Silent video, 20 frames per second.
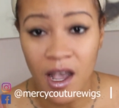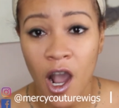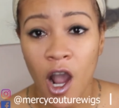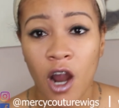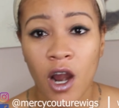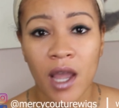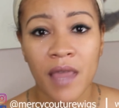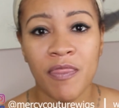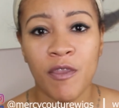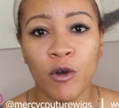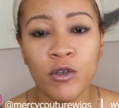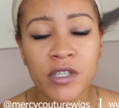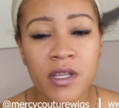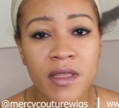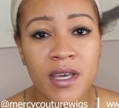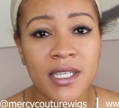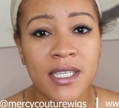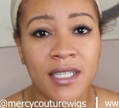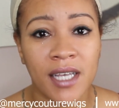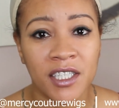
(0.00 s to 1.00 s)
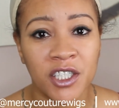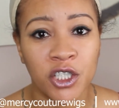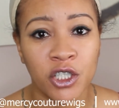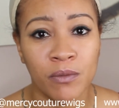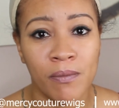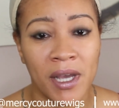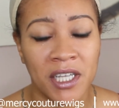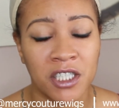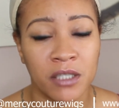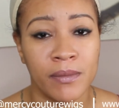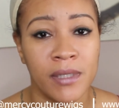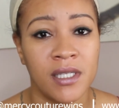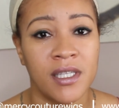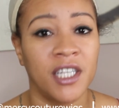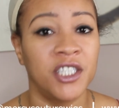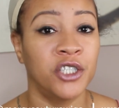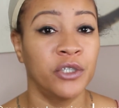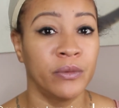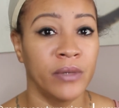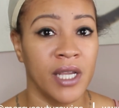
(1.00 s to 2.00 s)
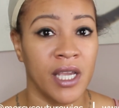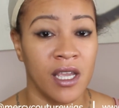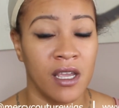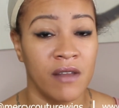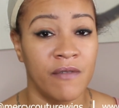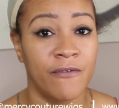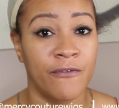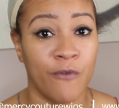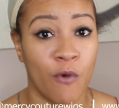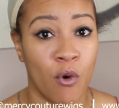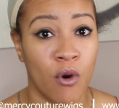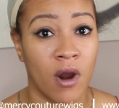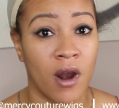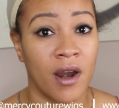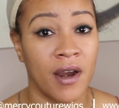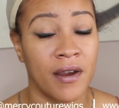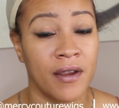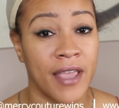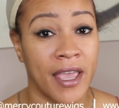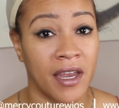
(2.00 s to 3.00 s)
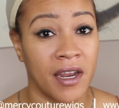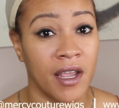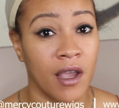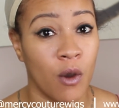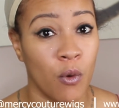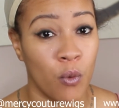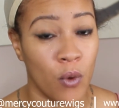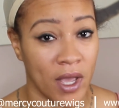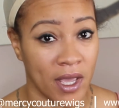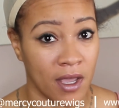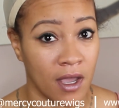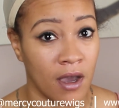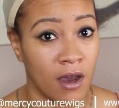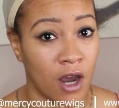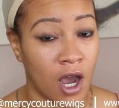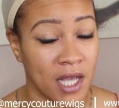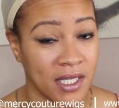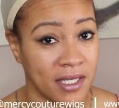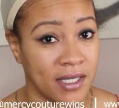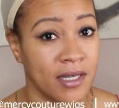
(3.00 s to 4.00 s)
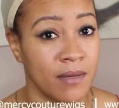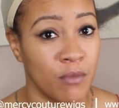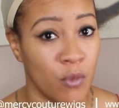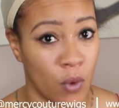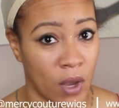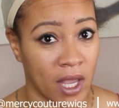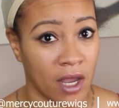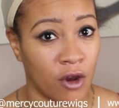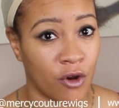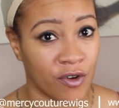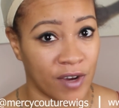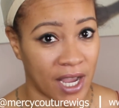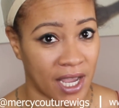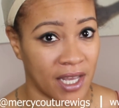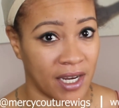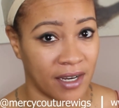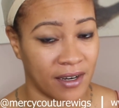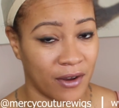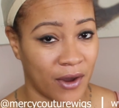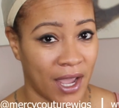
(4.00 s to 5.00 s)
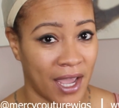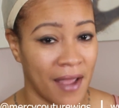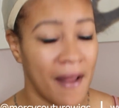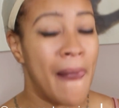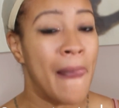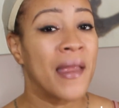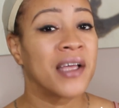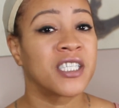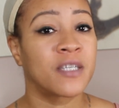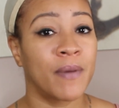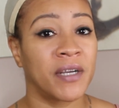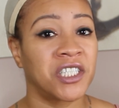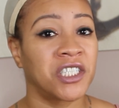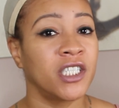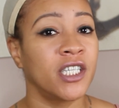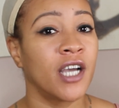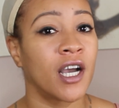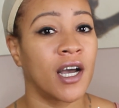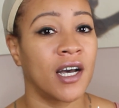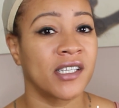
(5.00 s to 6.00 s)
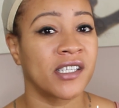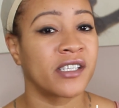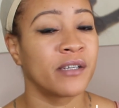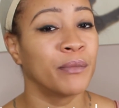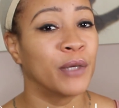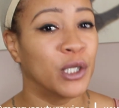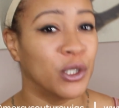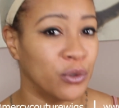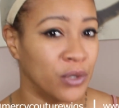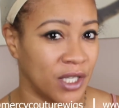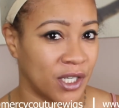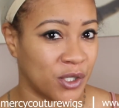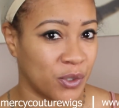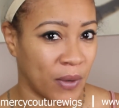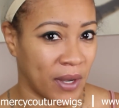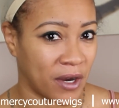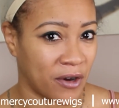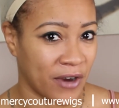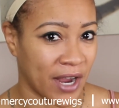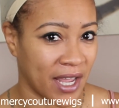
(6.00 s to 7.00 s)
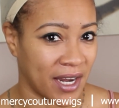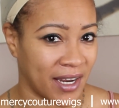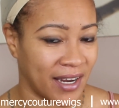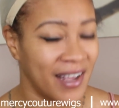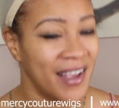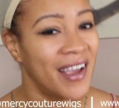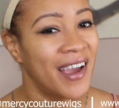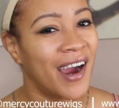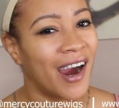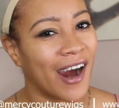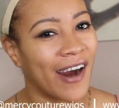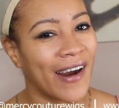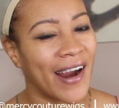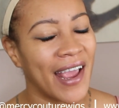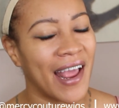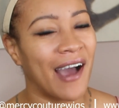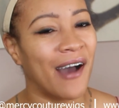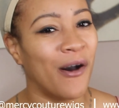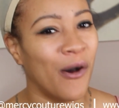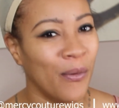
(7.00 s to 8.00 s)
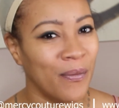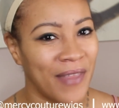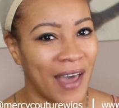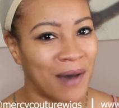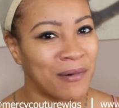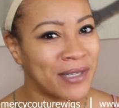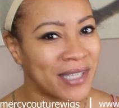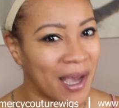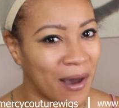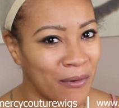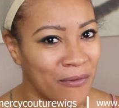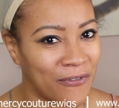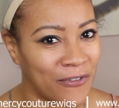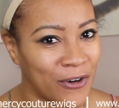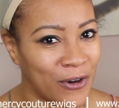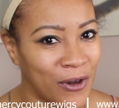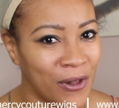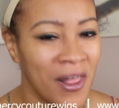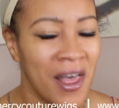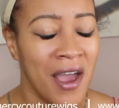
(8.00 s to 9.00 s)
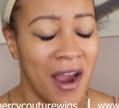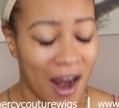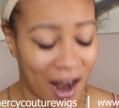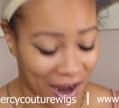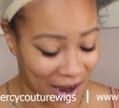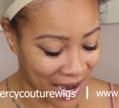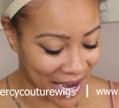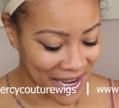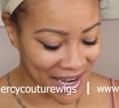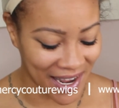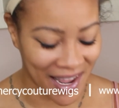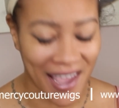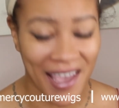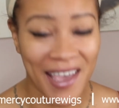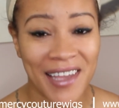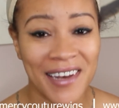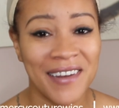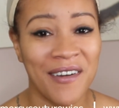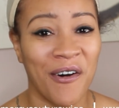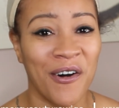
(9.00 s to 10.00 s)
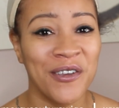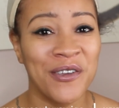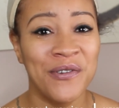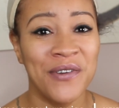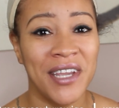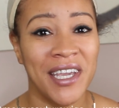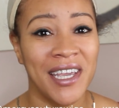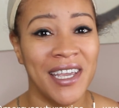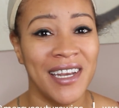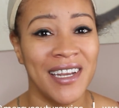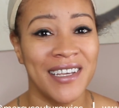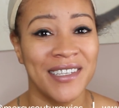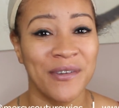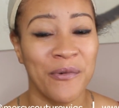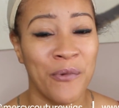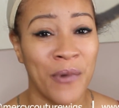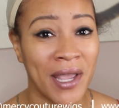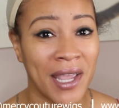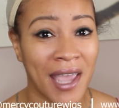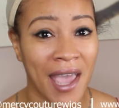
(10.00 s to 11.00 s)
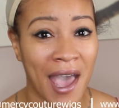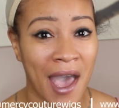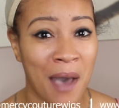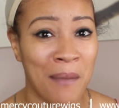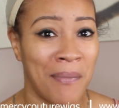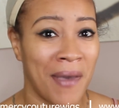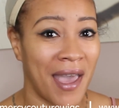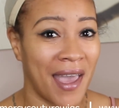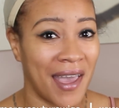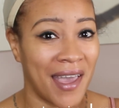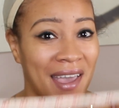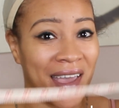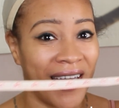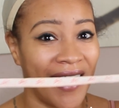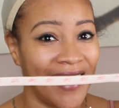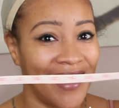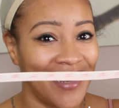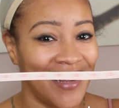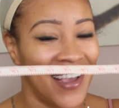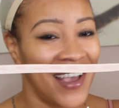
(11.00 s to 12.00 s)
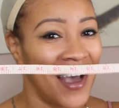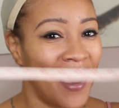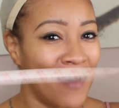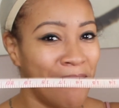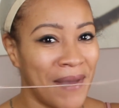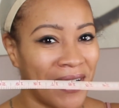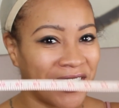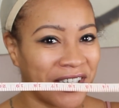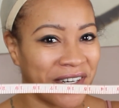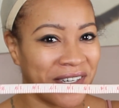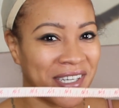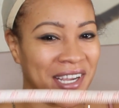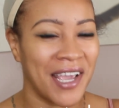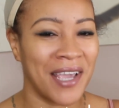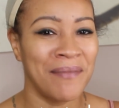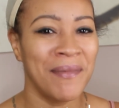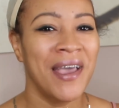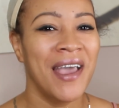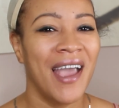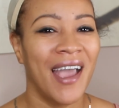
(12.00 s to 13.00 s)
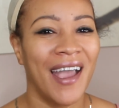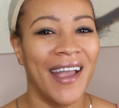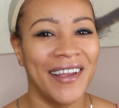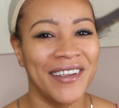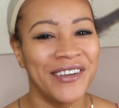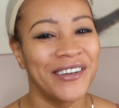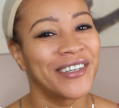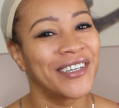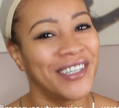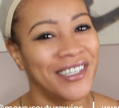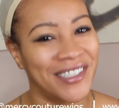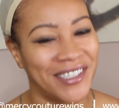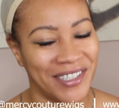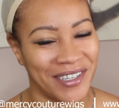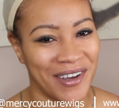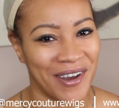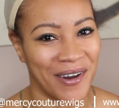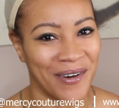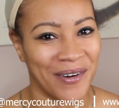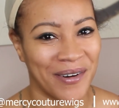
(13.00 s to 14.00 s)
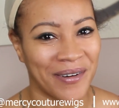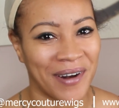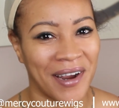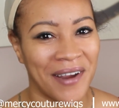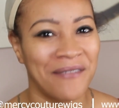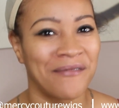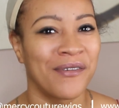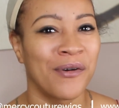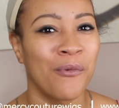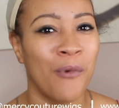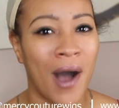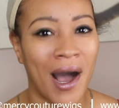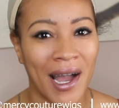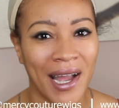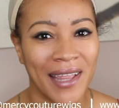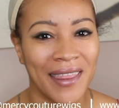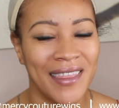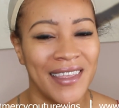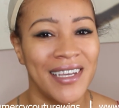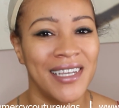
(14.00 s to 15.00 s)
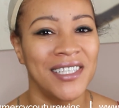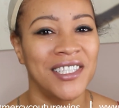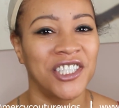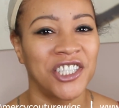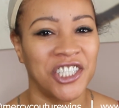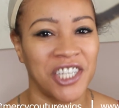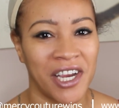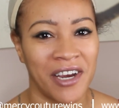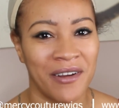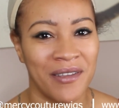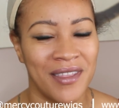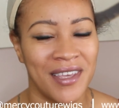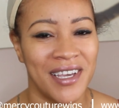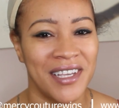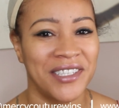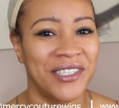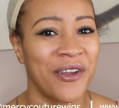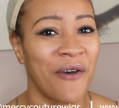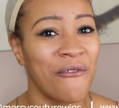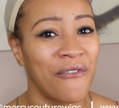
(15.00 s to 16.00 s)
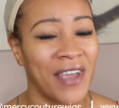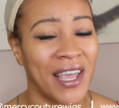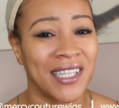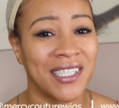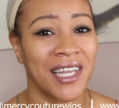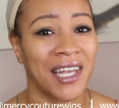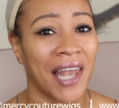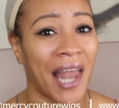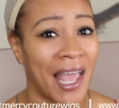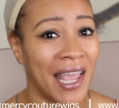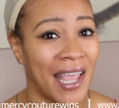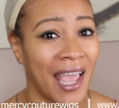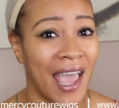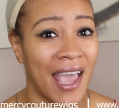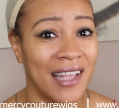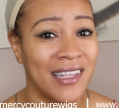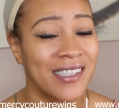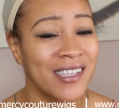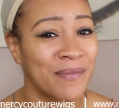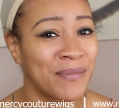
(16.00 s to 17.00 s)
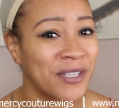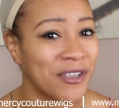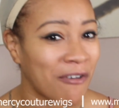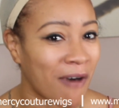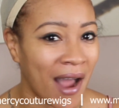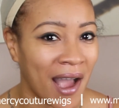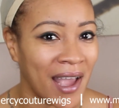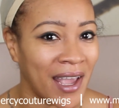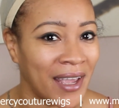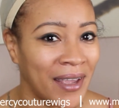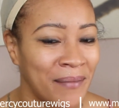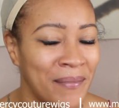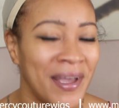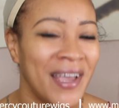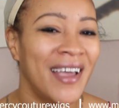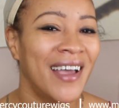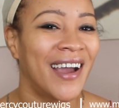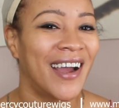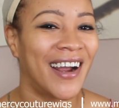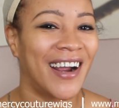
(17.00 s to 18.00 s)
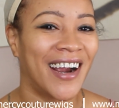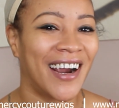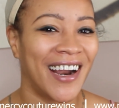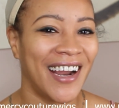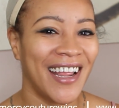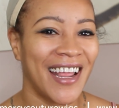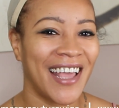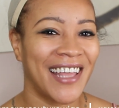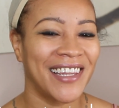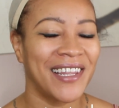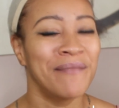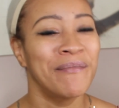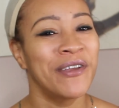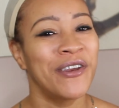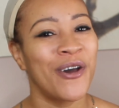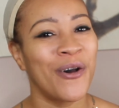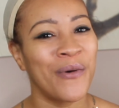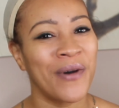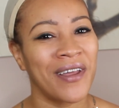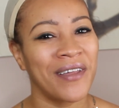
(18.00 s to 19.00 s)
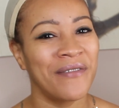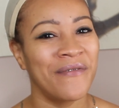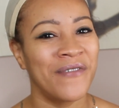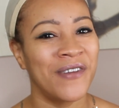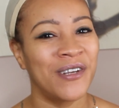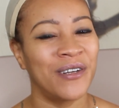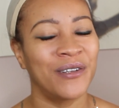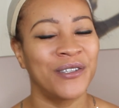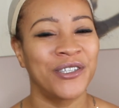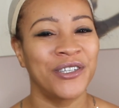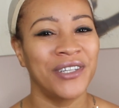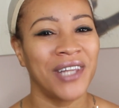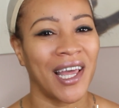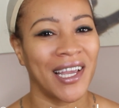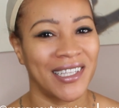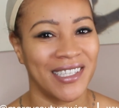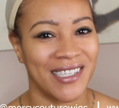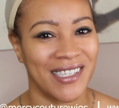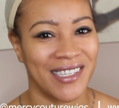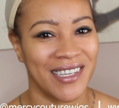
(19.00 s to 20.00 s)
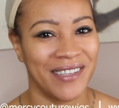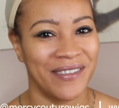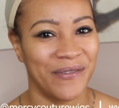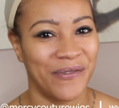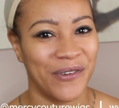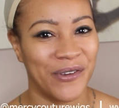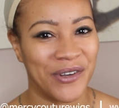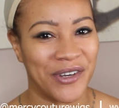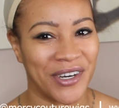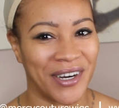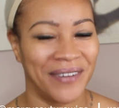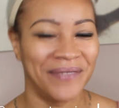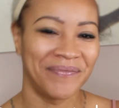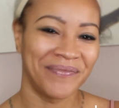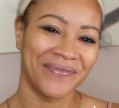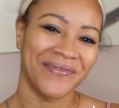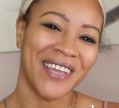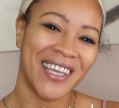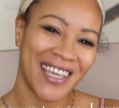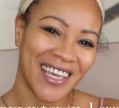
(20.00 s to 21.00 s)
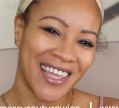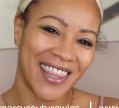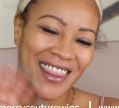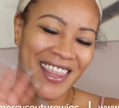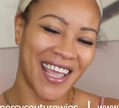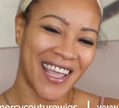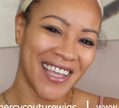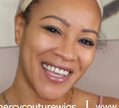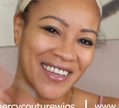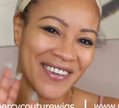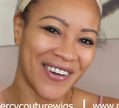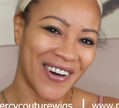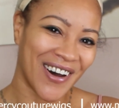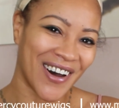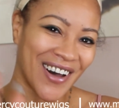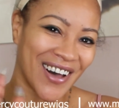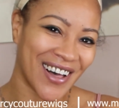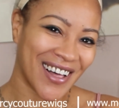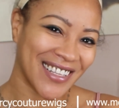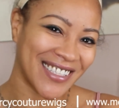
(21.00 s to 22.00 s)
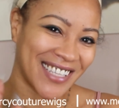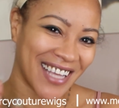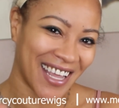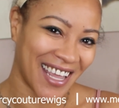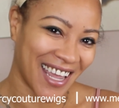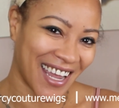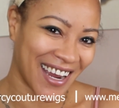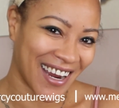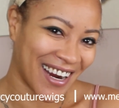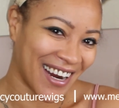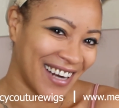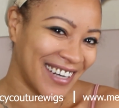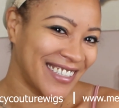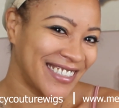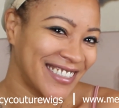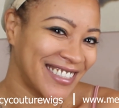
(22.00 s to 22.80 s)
Alright, those are the essential measurements that you need for getting a wig, a custom wig created, okay? Especially a custom glueless wig created. Alright, I hope that was helpful. Alright, again, all you need is a wig cap and a measuring tape, and you're good to go, alright? Rewind this, share this, don't forget to like and subscribe. Alright, and let me know what other videos you'd like to see in the future. Thank you all. Take care.